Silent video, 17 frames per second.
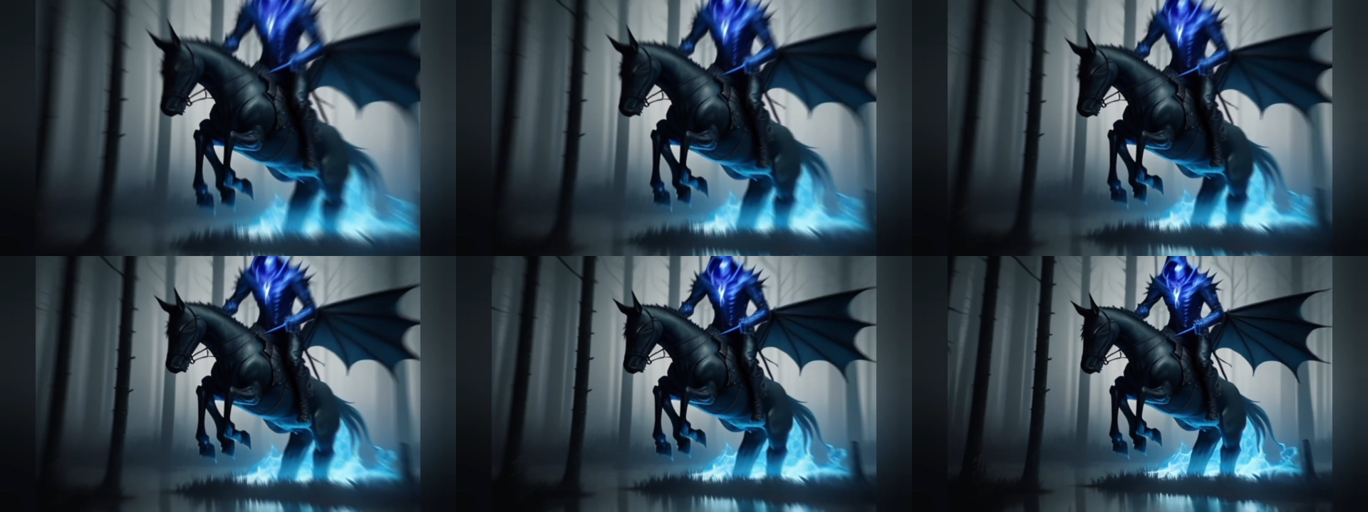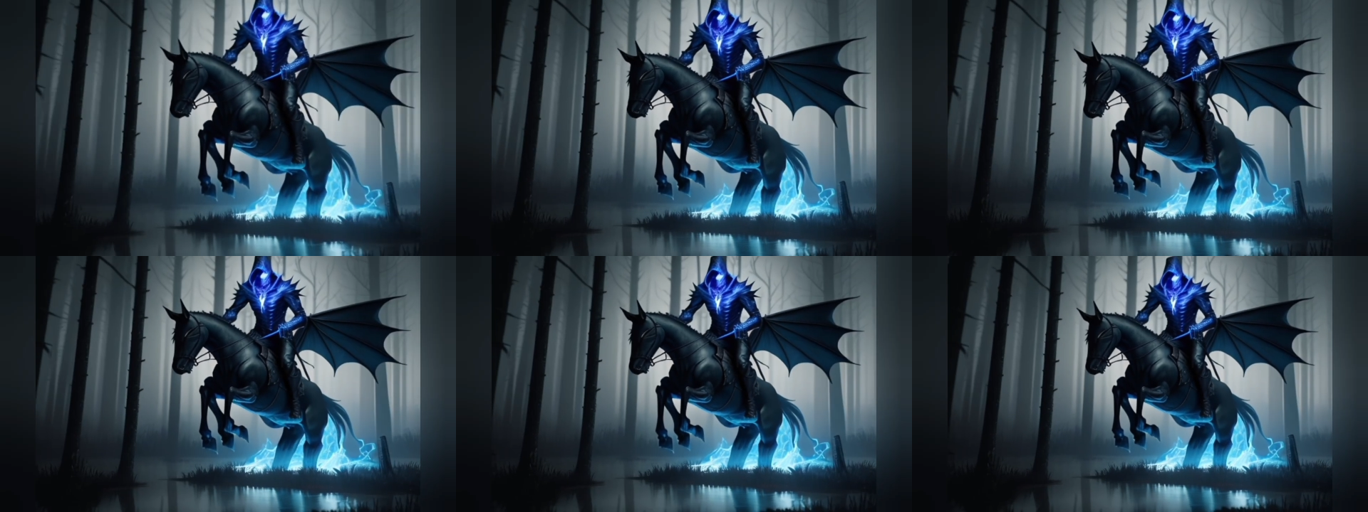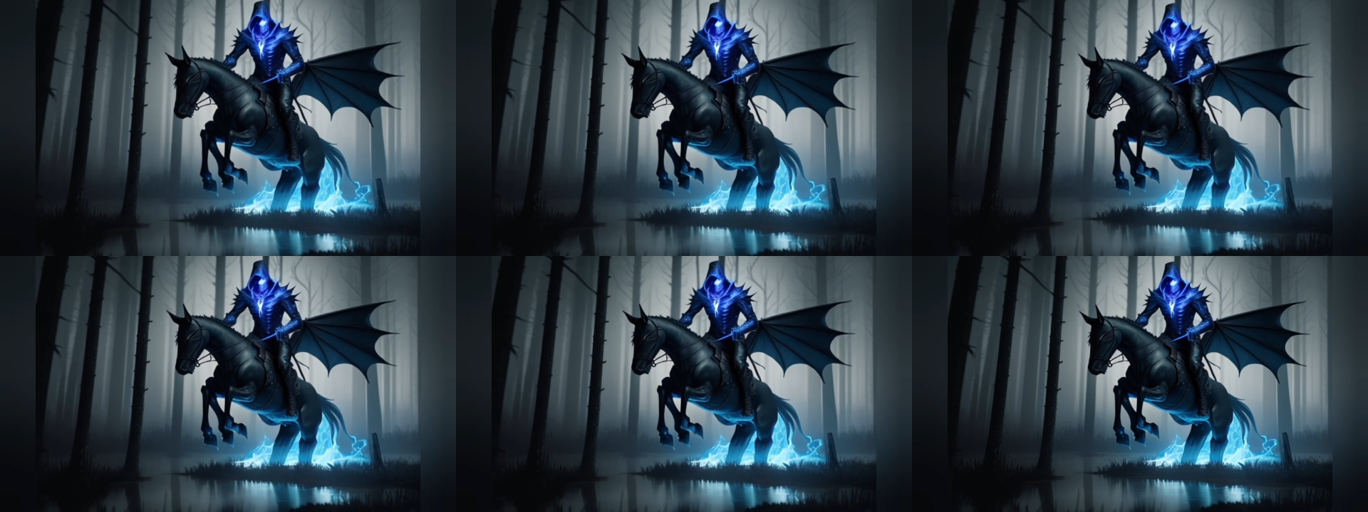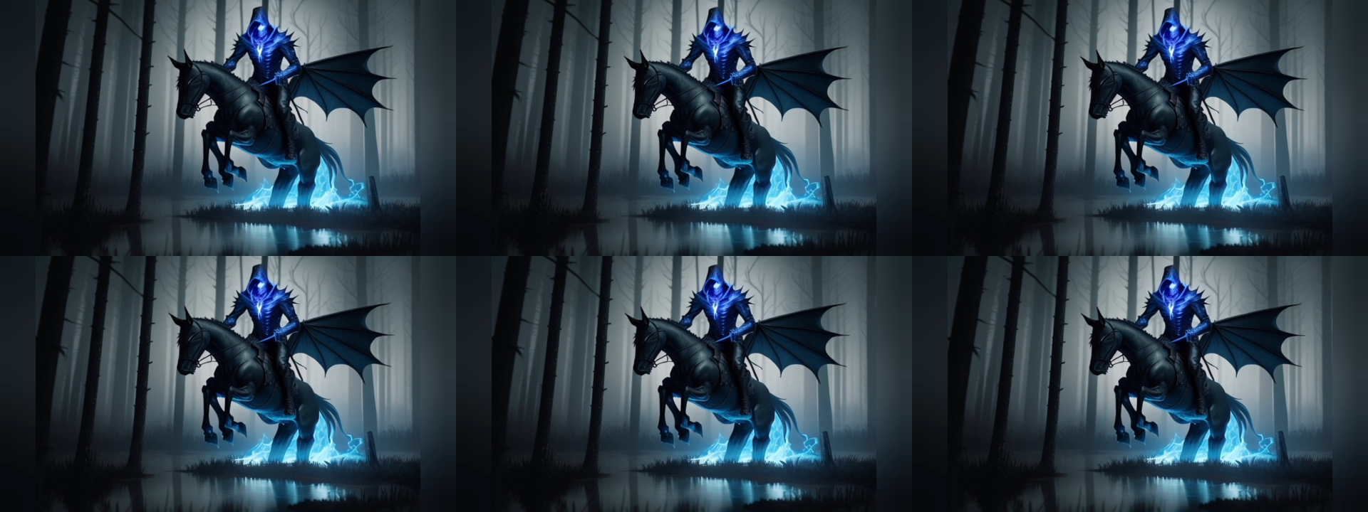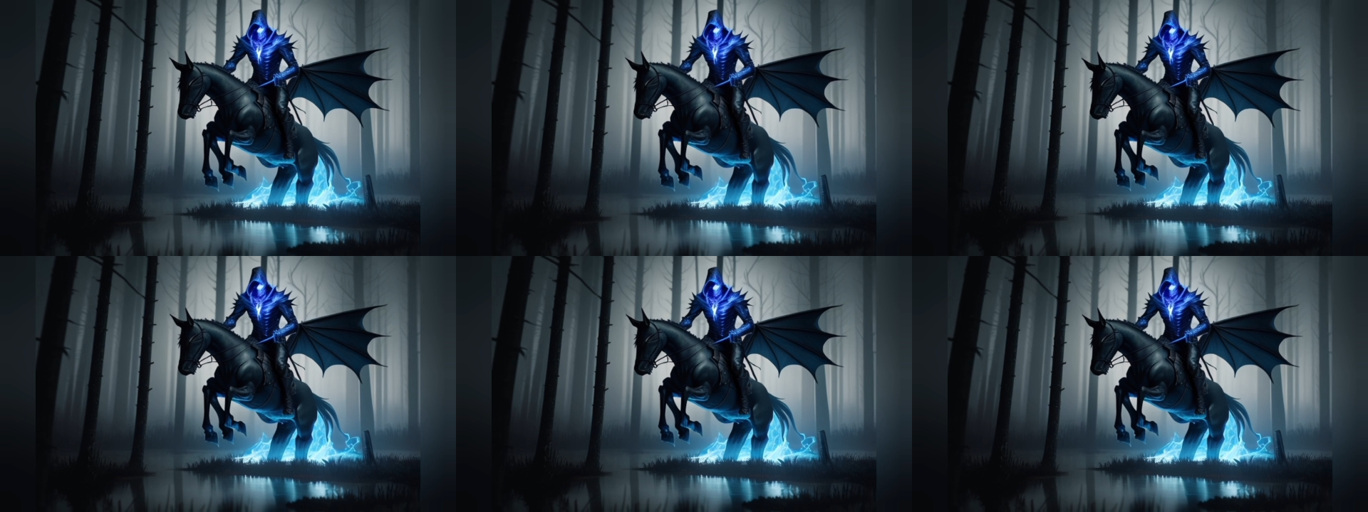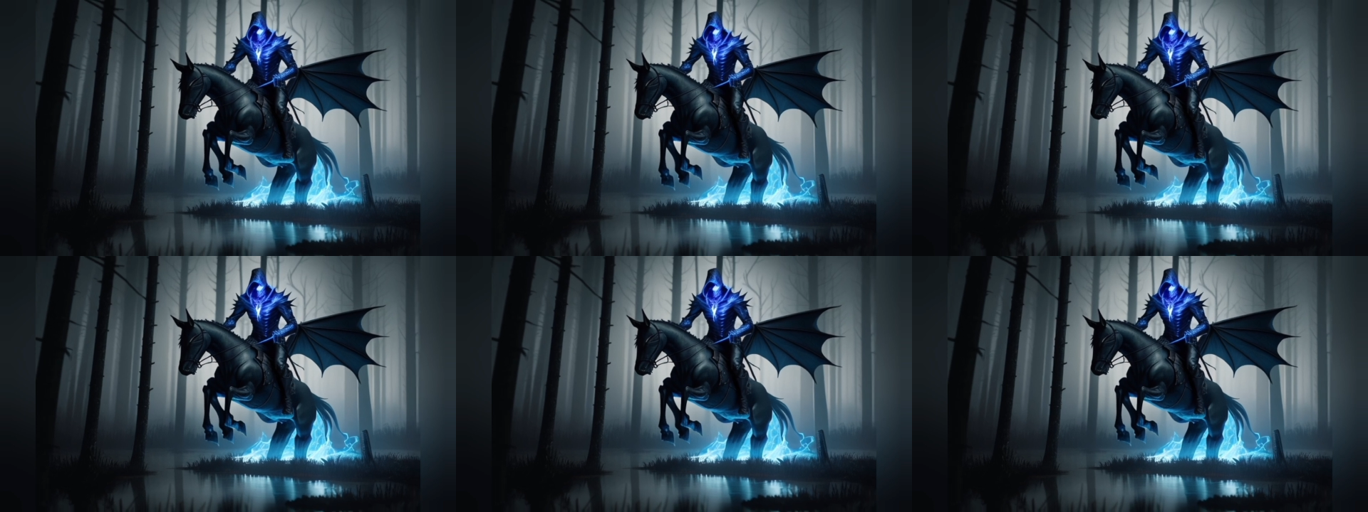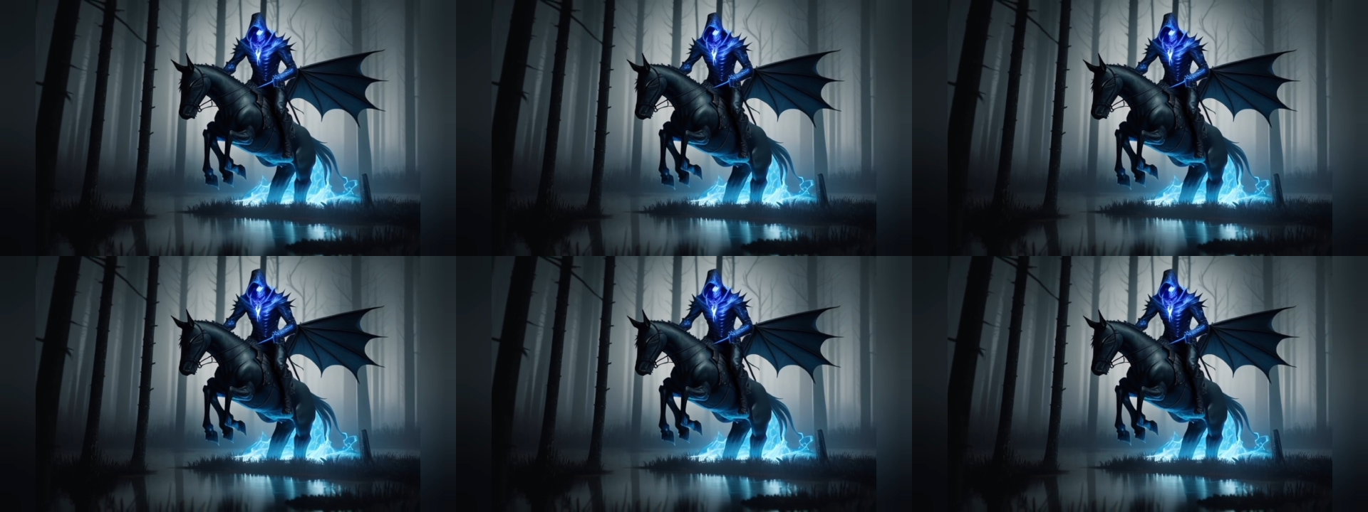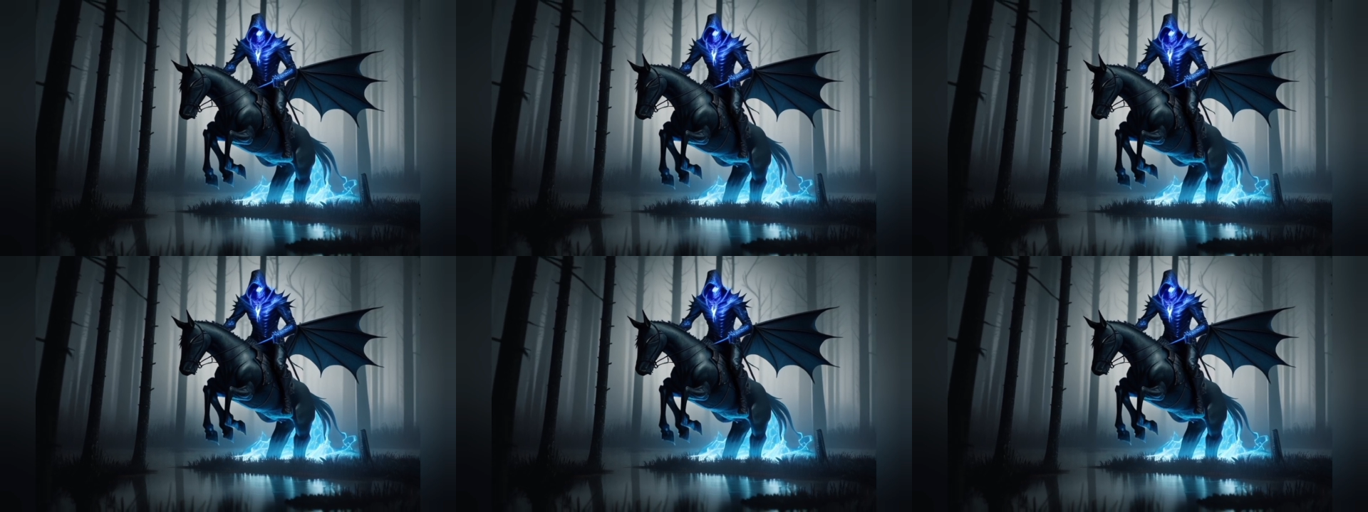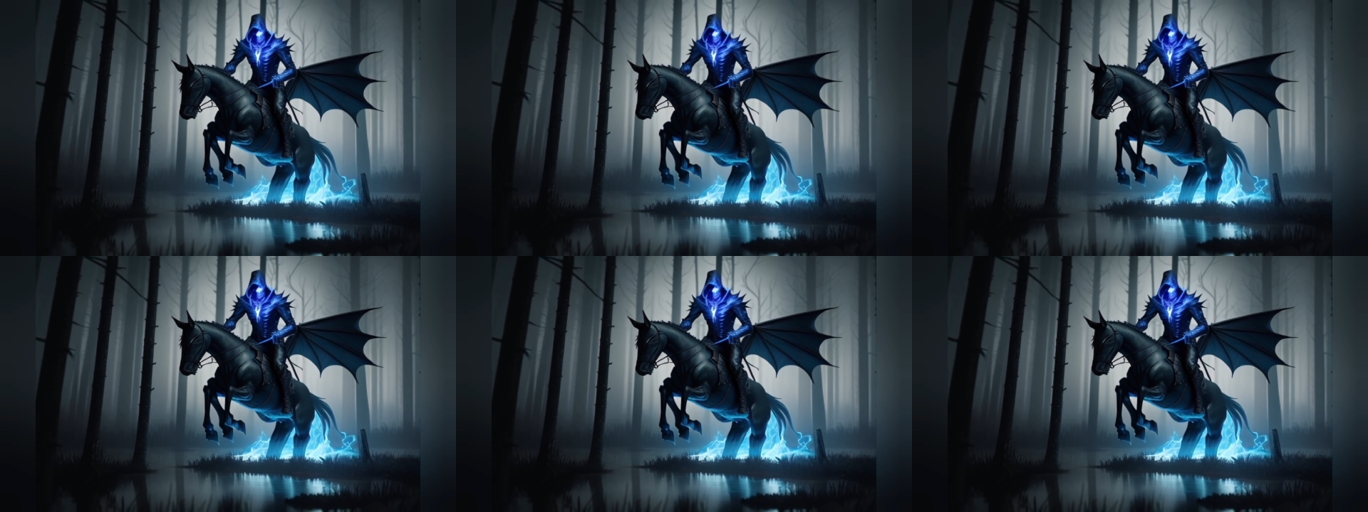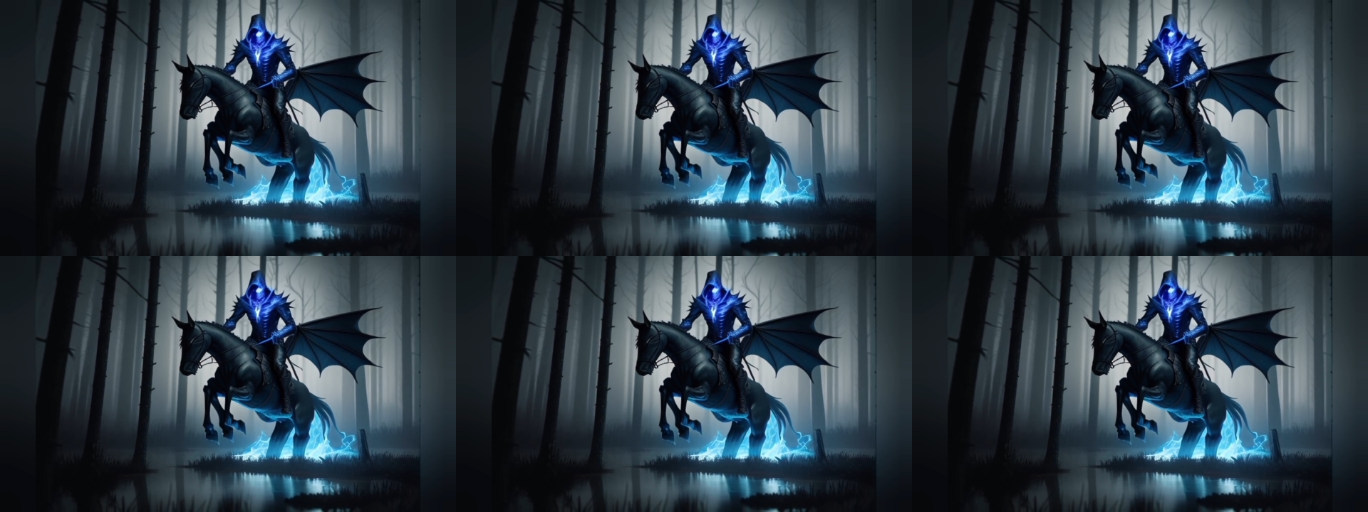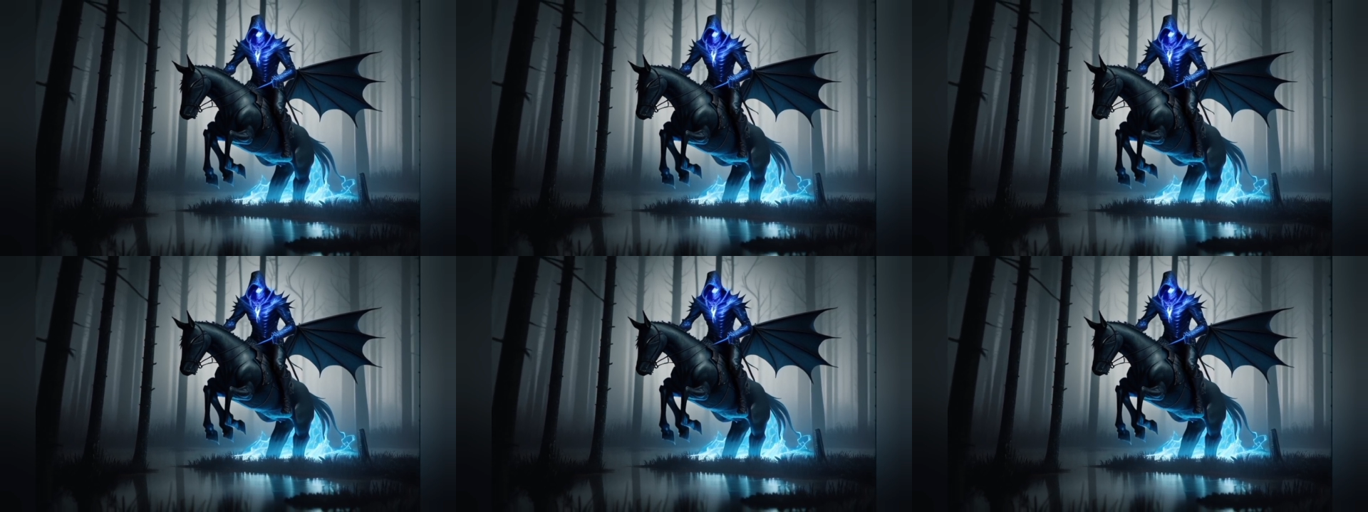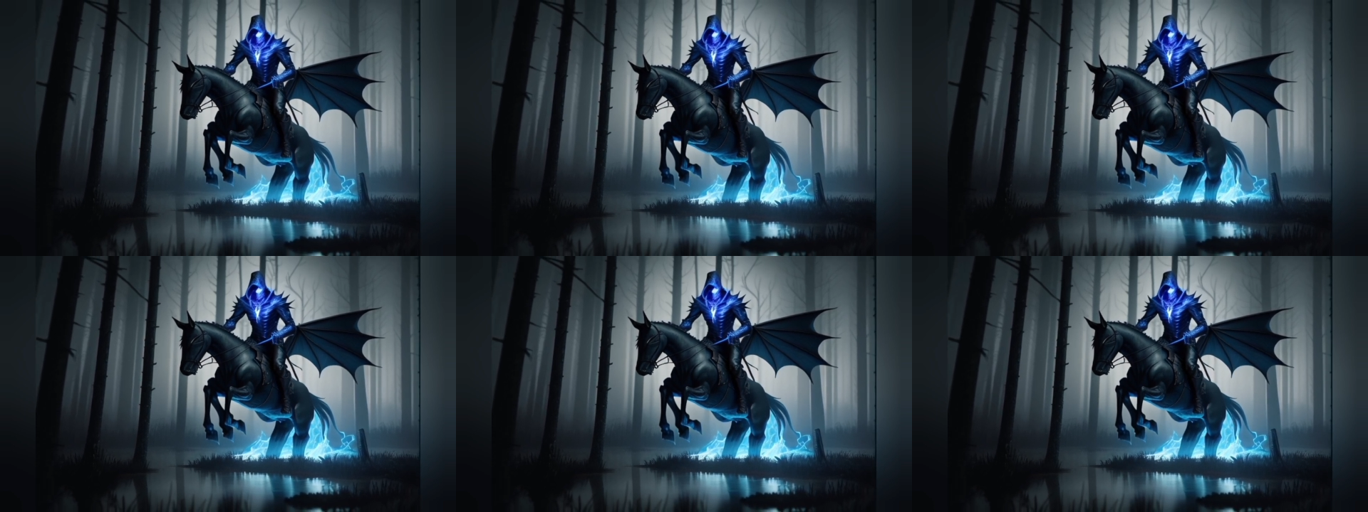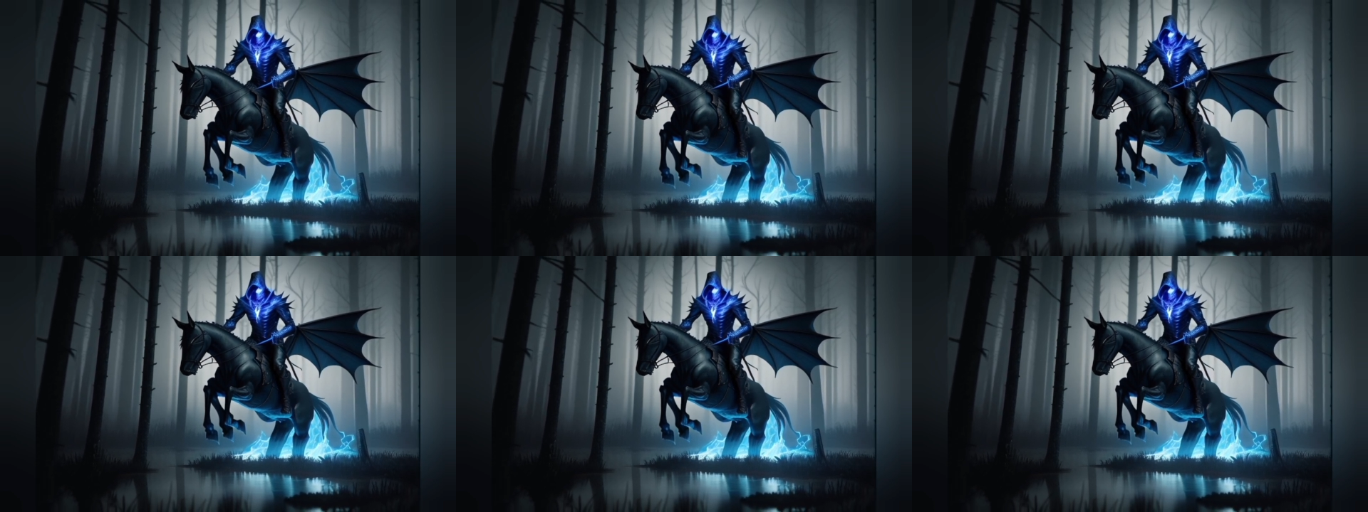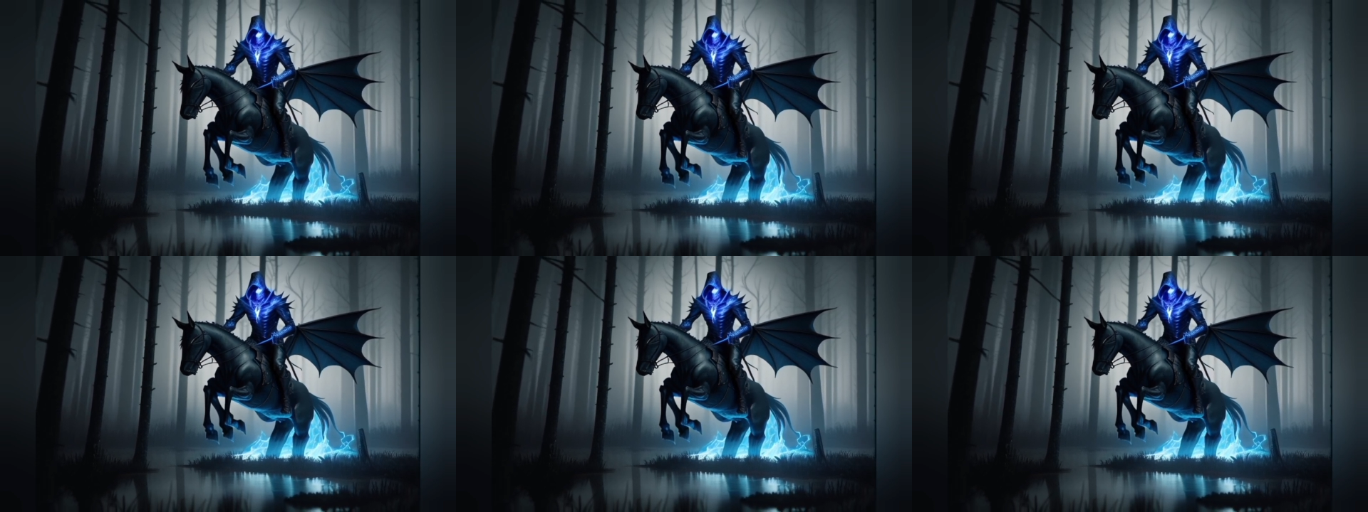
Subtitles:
No face is visible, so there are no lips to read.